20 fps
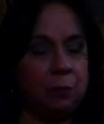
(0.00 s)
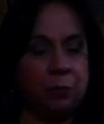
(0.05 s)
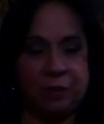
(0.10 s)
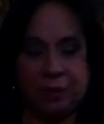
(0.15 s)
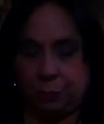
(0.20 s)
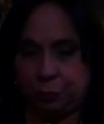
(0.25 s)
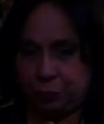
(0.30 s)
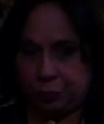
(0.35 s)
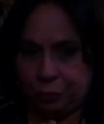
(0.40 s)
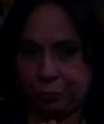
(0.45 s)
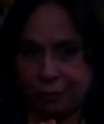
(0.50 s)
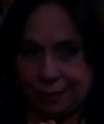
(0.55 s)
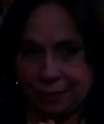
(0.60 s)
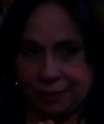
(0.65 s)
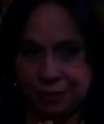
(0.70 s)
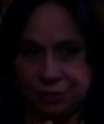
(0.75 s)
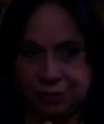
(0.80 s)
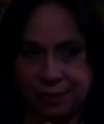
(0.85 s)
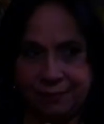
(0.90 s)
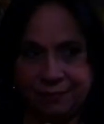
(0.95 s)
with the Puerto
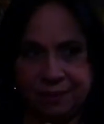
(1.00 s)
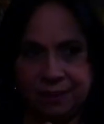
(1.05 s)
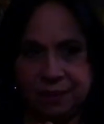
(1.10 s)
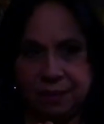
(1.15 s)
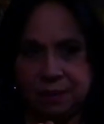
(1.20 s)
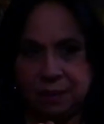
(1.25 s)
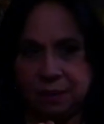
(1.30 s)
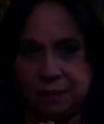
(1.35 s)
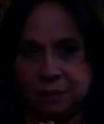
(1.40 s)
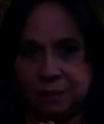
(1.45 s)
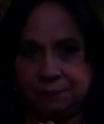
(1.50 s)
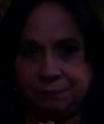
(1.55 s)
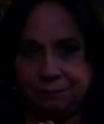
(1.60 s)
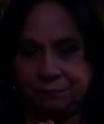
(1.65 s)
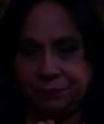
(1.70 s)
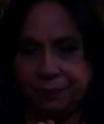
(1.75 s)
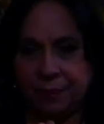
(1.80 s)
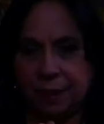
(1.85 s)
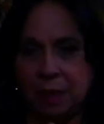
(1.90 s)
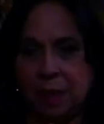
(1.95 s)
Rican Traveling Theater.
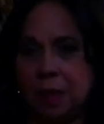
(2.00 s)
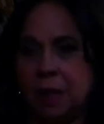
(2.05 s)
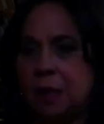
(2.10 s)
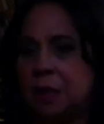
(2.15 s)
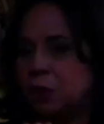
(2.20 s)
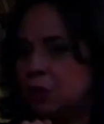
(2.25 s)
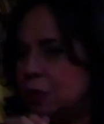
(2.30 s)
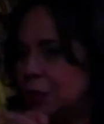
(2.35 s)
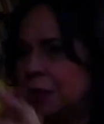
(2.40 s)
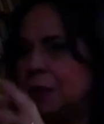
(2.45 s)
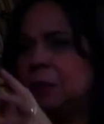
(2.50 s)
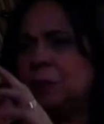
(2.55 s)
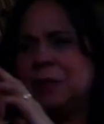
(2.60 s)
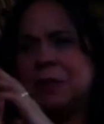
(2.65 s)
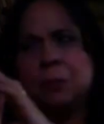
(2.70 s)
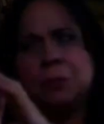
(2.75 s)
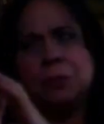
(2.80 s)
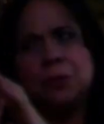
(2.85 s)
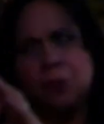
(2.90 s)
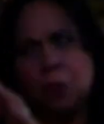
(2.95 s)
She,
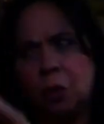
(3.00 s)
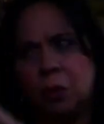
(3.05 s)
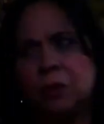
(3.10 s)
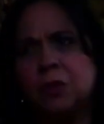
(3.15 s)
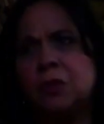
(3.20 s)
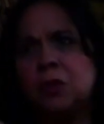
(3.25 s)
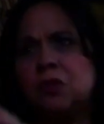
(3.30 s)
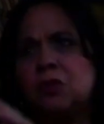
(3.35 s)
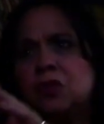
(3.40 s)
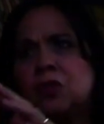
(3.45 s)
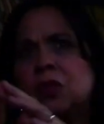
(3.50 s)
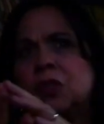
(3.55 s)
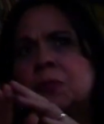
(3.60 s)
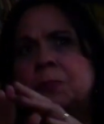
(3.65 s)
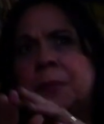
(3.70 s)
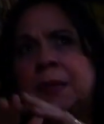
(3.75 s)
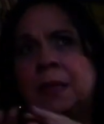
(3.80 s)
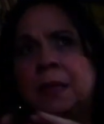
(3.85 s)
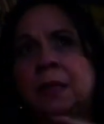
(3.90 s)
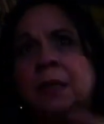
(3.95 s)
she was also
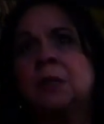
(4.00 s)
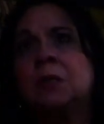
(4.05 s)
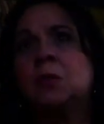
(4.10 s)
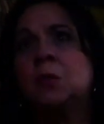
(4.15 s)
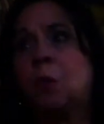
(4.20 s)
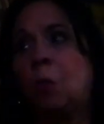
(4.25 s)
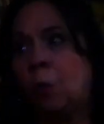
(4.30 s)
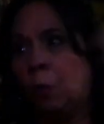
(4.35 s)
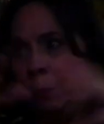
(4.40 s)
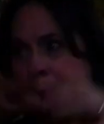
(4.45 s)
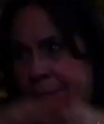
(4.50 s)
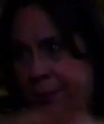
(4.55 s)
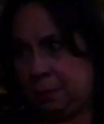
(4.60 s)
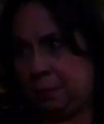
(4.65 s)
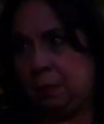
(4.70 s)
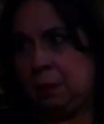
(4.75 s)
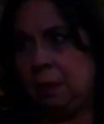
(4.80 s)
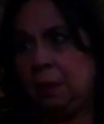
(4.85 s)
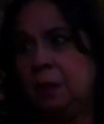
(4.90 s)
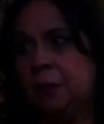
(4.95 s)
just beginning to open
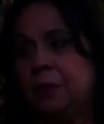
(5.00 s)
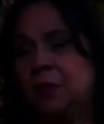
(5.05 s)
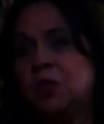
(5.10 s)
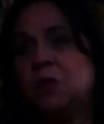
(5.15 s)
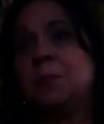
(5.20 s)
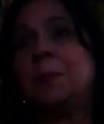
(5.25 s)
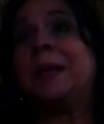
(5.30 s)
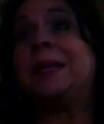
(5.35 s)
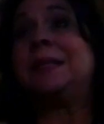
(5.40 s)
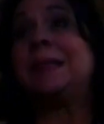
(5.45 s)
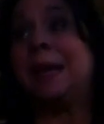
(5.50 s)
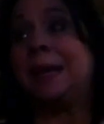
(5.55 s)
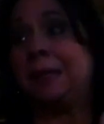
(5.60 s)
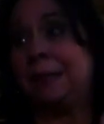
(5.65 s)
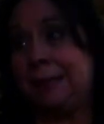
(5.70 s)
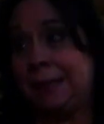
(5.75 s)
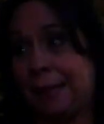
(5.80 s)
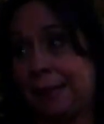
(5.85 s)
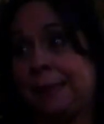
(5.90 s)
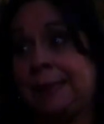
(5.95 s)
the space, and,
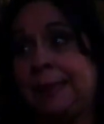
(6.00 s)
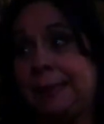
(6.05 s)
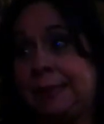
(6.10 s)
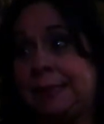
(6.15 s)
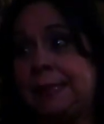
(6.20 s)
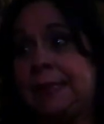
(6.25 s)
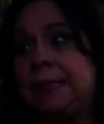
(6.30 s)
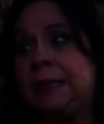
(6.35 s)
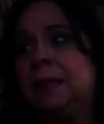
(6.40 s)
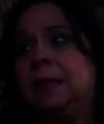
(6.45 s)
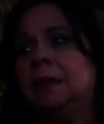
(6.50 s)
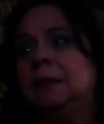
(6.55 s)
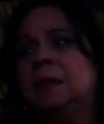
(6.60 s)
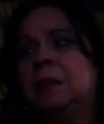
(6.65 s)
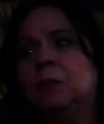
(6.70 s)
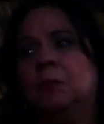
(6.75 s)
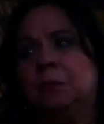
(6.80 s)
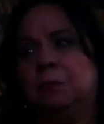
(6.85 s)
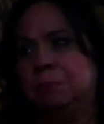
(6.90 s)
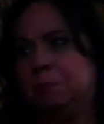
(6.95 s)
and they did.
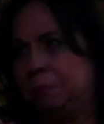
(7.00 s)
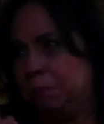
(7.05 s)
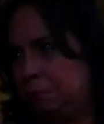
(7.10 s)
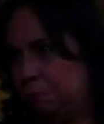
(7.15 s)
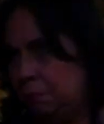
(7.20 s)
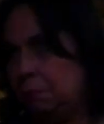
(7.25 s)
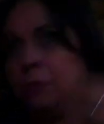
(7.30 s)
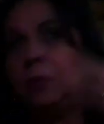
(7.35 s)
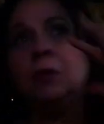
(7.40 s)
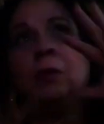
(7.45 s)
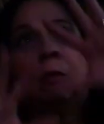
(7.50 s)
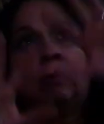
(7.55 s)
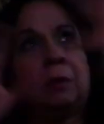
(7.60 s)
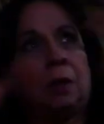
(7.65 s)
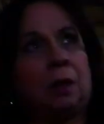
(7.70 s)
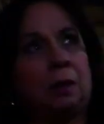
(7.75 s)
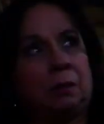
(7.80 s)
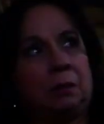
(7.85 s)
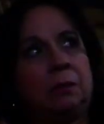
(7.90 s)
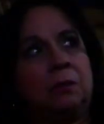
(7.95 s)
They were you
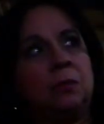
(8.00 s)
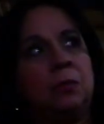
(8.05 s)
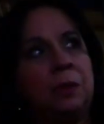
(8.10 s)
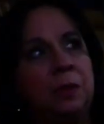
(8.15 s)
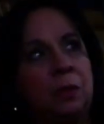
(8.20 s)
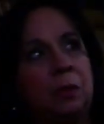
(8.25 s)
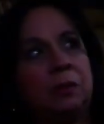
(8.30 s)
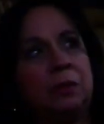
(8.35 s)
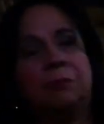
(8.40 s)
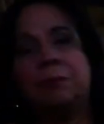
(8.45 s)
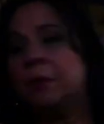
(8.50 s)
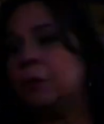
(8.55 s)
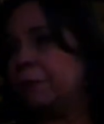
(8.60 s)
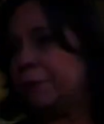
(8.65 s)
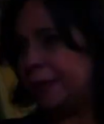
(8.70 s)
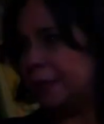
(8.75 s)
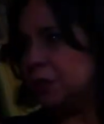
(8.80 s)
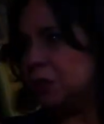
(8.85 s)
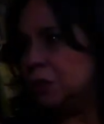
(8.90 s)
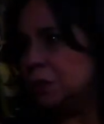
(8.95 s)
know, uh, doing all the
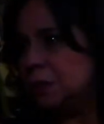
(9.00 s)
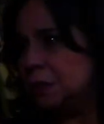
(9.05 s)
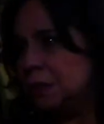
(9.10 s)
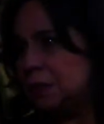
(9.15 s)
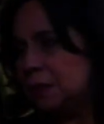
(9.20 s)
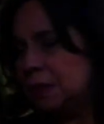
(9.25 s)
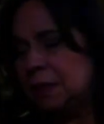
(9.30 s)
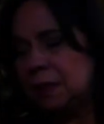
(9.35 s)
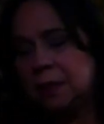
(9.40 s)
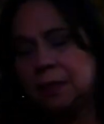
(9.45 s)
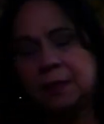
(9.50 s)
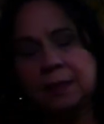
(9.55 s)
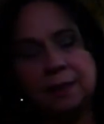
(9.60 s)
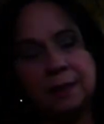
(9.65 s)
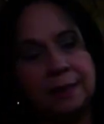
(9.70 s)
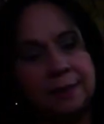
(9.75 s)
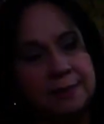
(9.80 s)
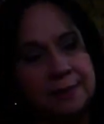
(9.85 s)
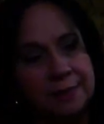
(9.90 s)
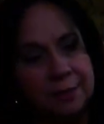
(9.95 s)
renovations needed,
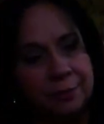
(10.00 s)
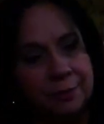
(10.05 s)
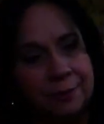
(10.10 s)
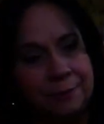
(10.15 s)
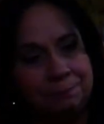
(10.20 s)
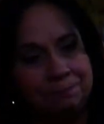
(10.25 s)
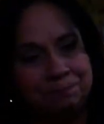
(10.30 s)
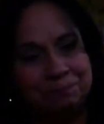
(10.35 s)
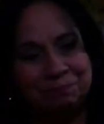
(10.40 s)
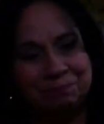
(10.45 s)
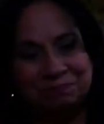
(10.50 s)
etc.